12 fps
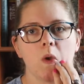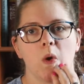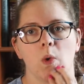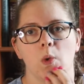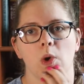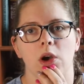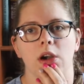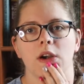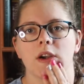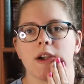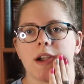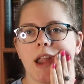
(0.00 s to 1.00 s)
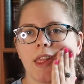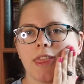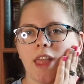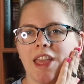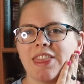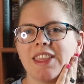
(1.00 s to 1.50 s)
Or
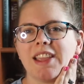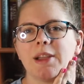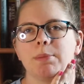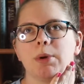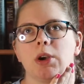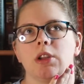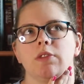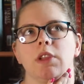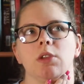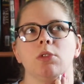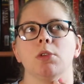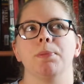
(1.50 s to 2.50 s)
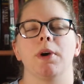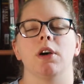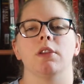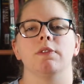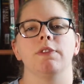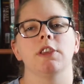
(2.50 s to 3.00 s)
I think I'm part of a group
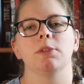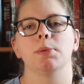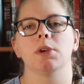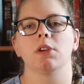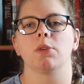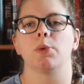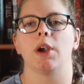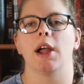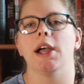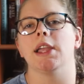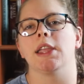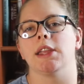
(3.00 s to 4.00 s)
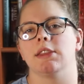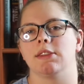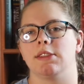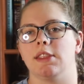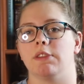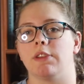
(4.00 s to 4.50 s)
on Facebook where I can
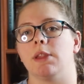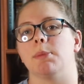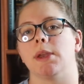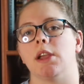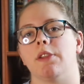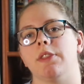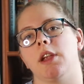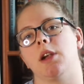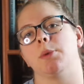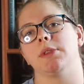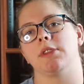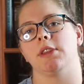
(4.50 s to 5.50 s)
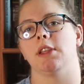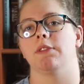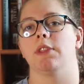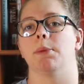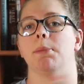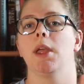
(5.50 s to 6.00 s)
see if anybody on there wants any of
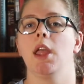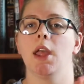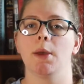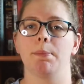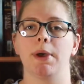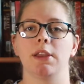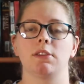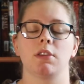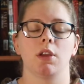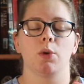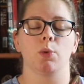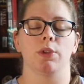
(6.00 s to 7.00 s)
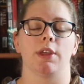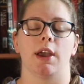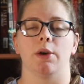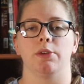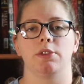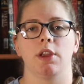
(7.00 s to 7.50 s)
them. But
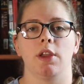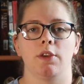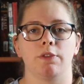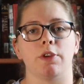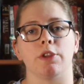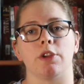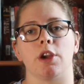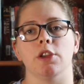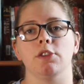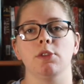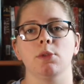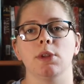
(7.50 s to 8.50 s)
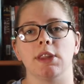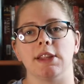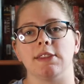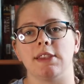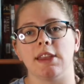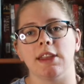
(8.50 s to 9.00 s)
without further ado,
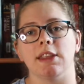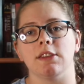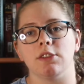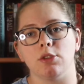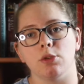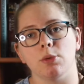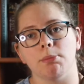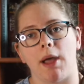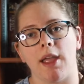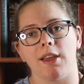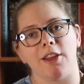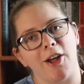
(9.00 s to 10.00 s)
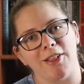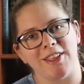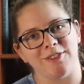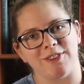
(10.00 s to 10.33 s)
let's get into my unhauling